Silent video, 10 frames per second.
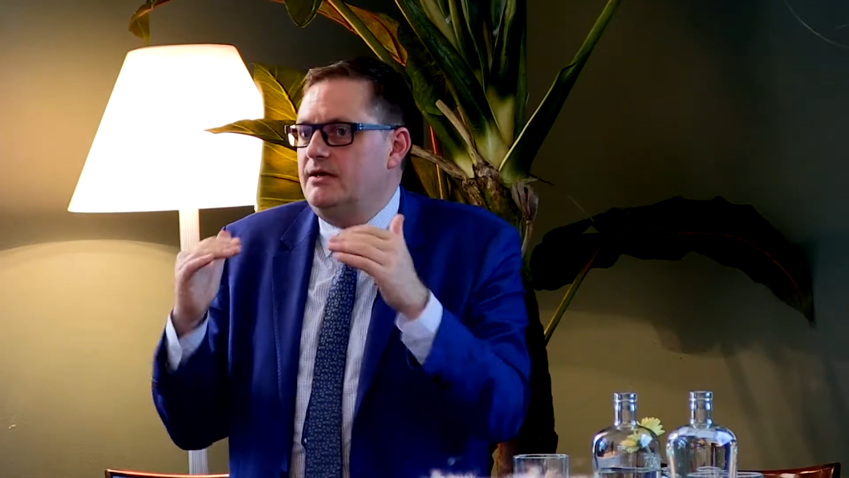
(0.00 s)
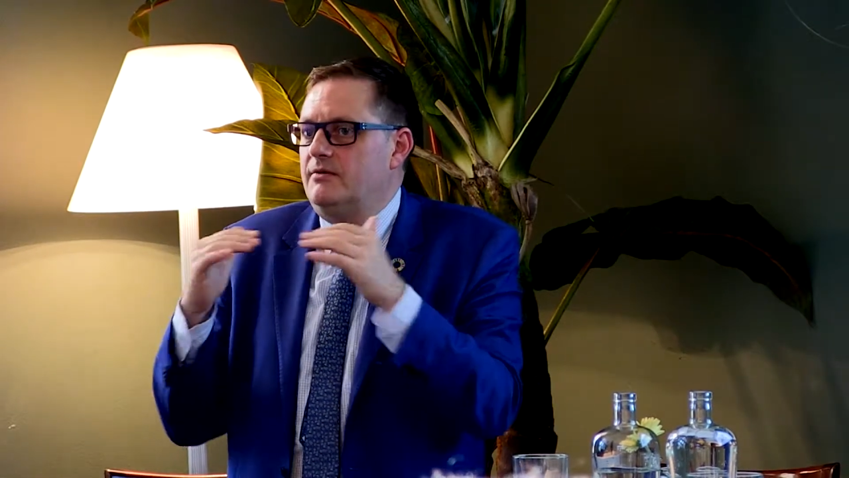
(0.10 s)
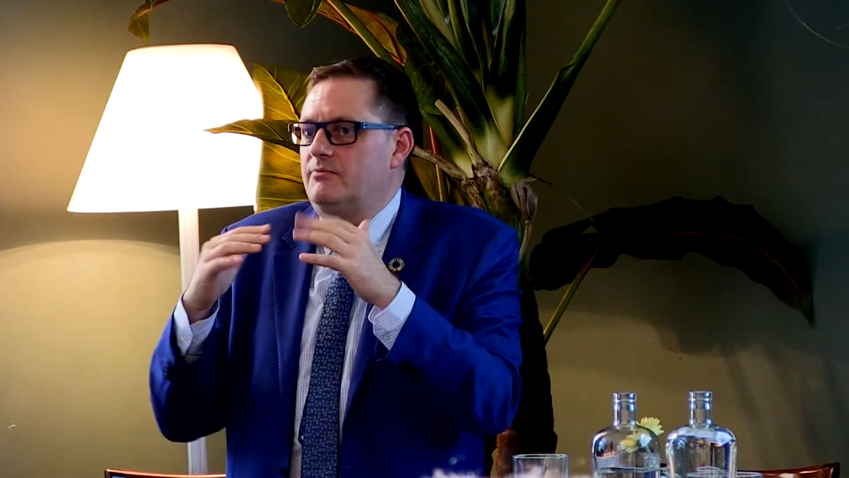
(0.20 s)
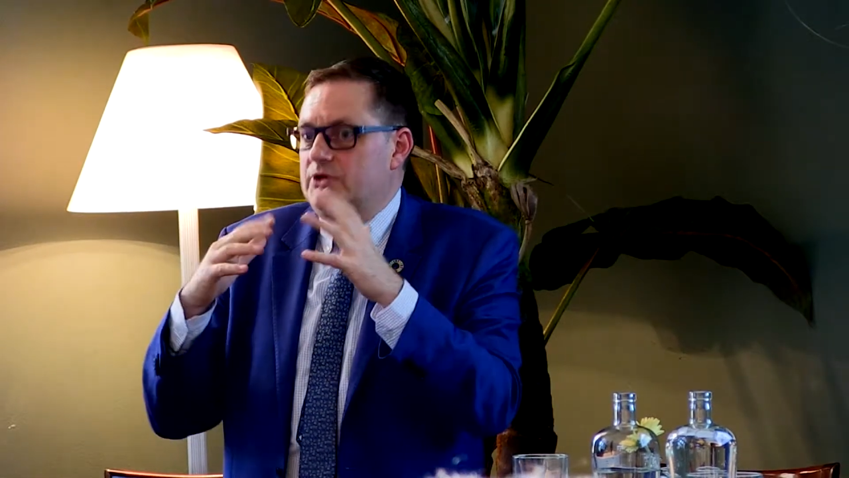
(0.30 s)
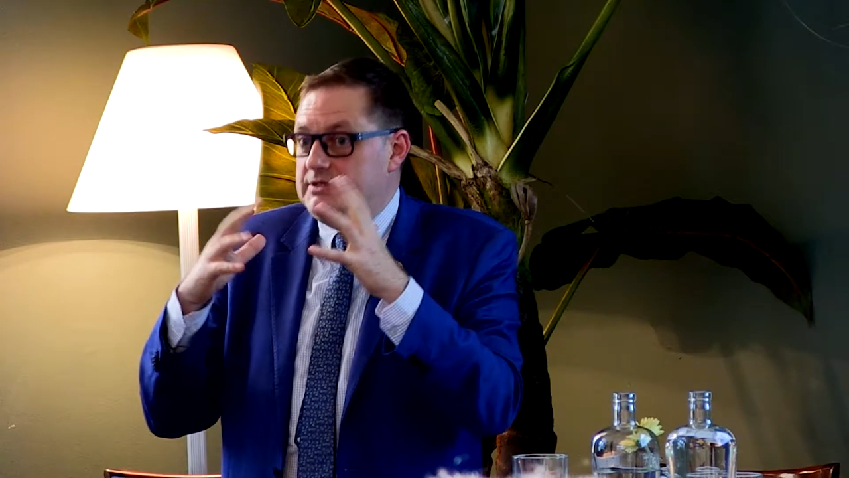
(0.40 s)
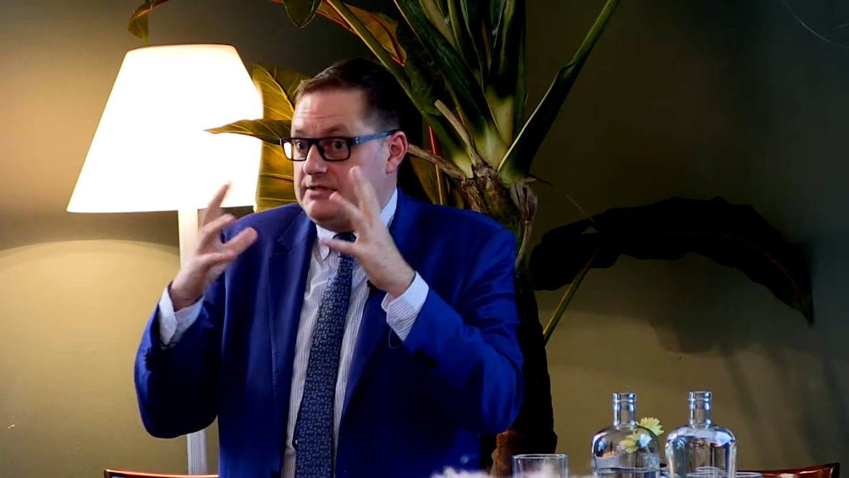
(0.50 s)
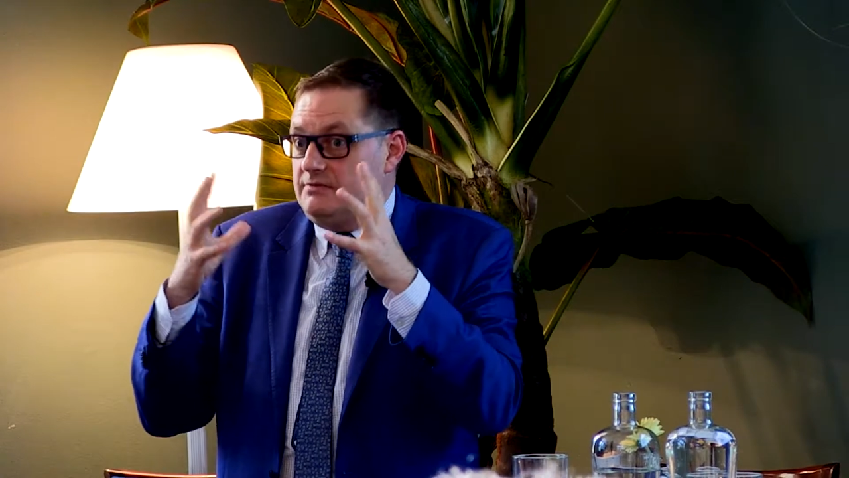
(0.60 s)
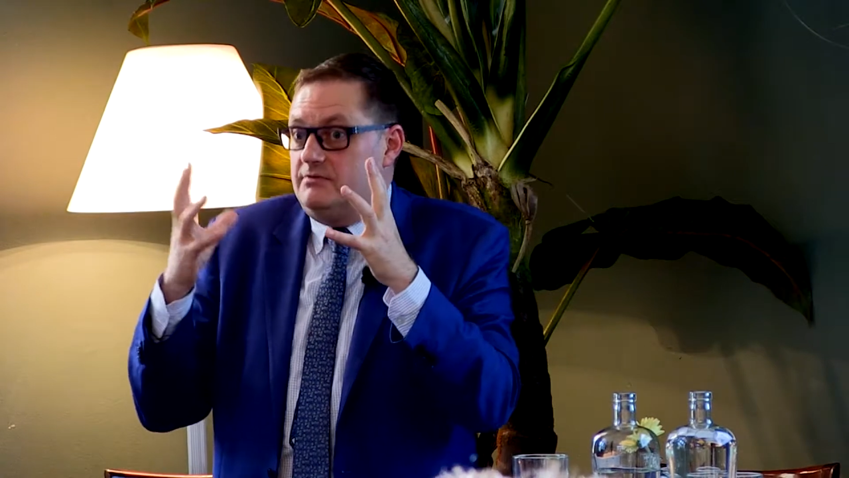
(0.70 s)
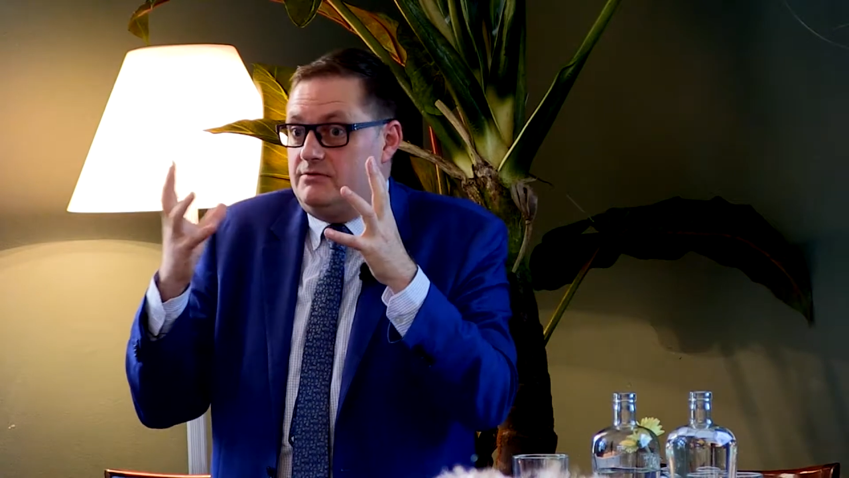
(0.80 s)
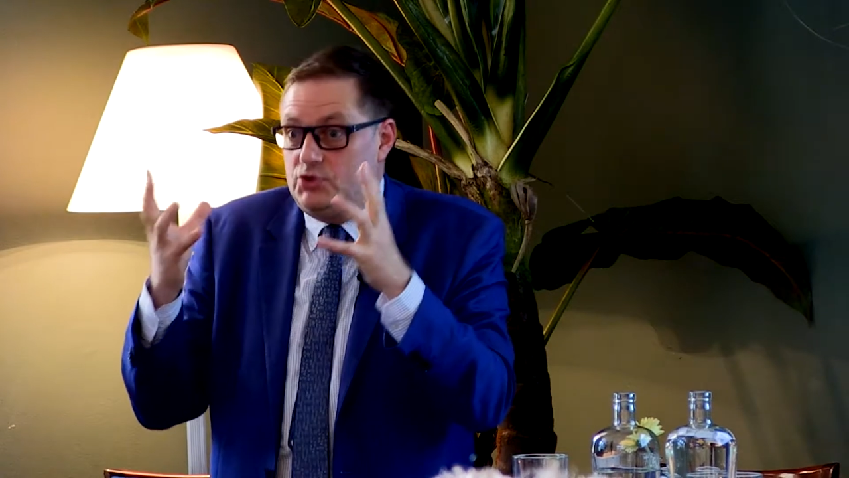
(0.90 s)
But
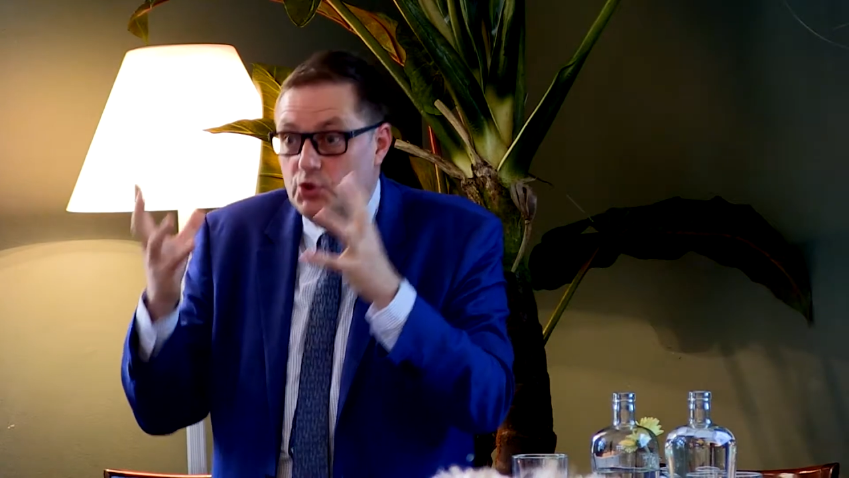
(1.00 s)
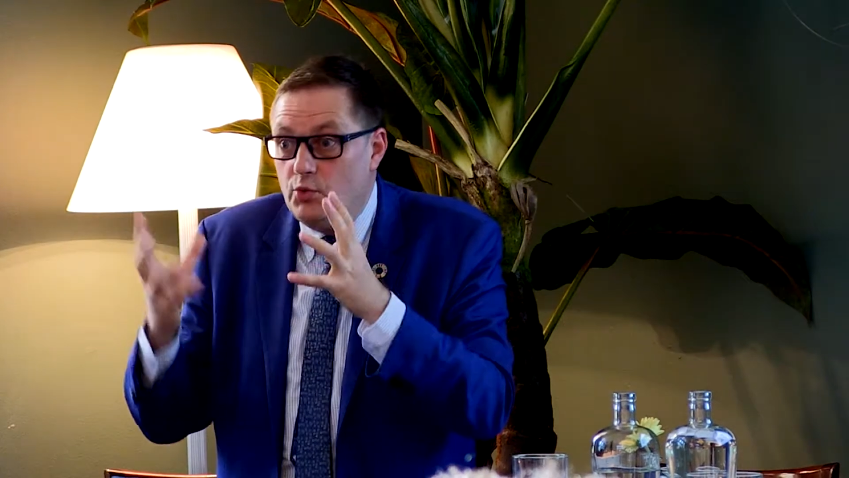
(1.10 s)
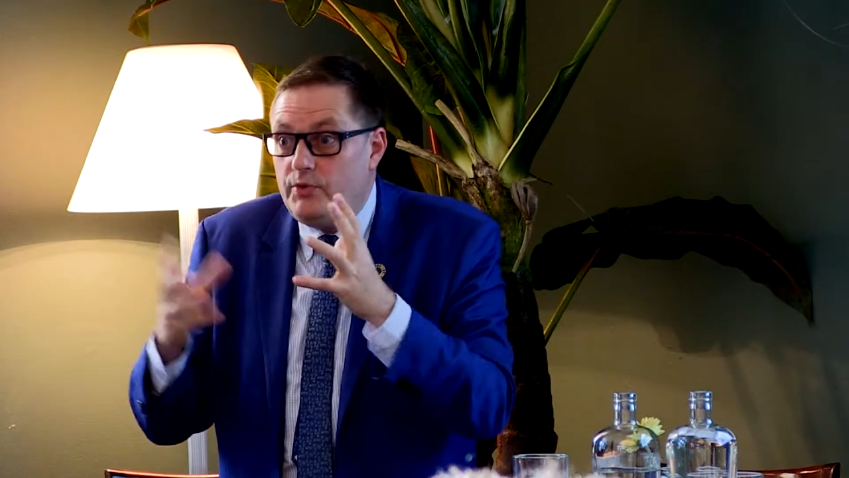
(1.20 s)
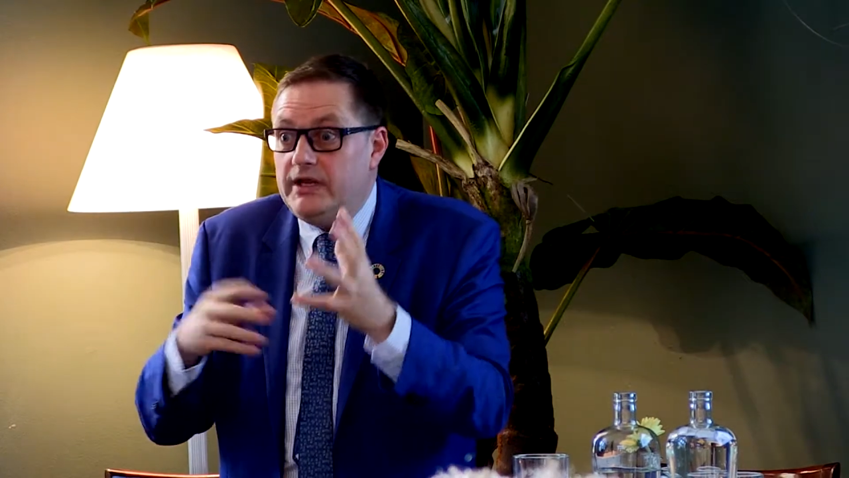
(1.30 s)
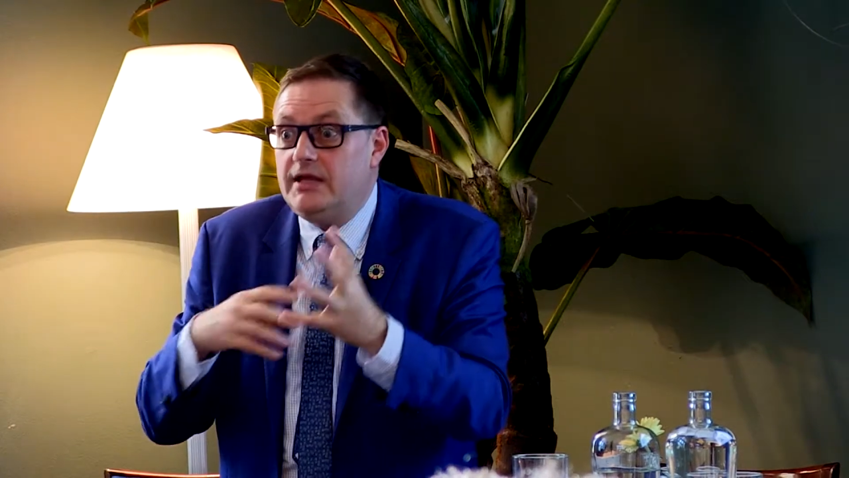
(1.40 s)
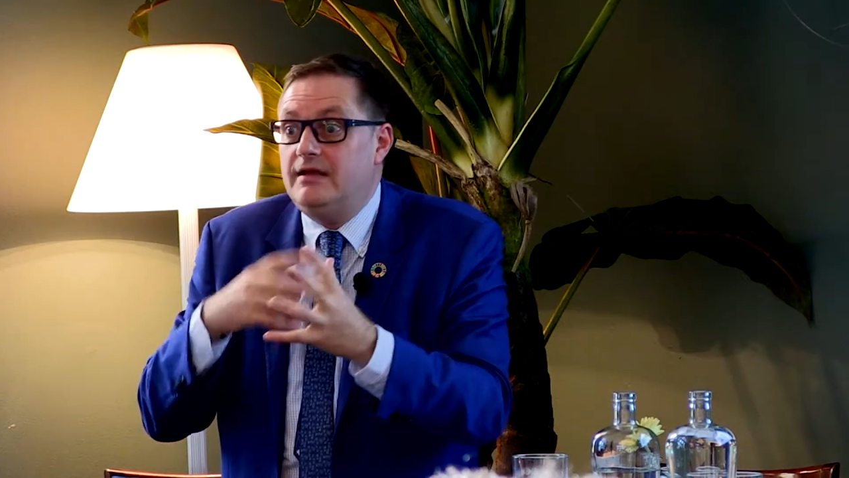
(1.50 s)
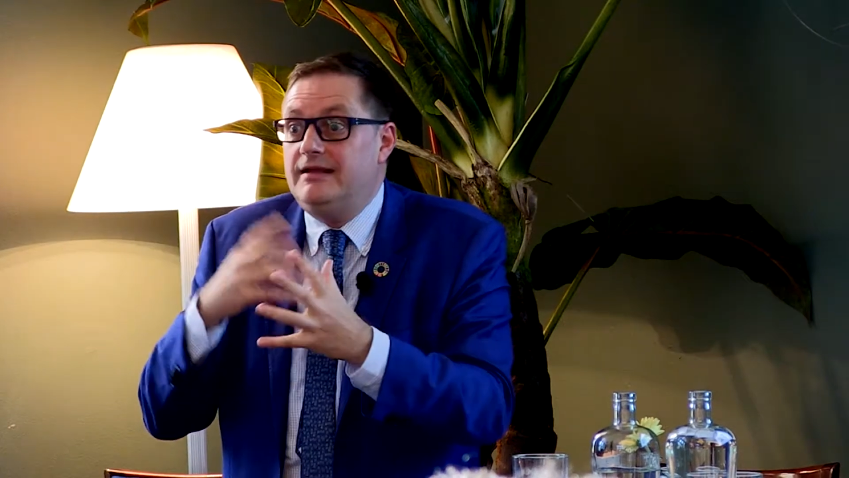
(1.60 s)
do we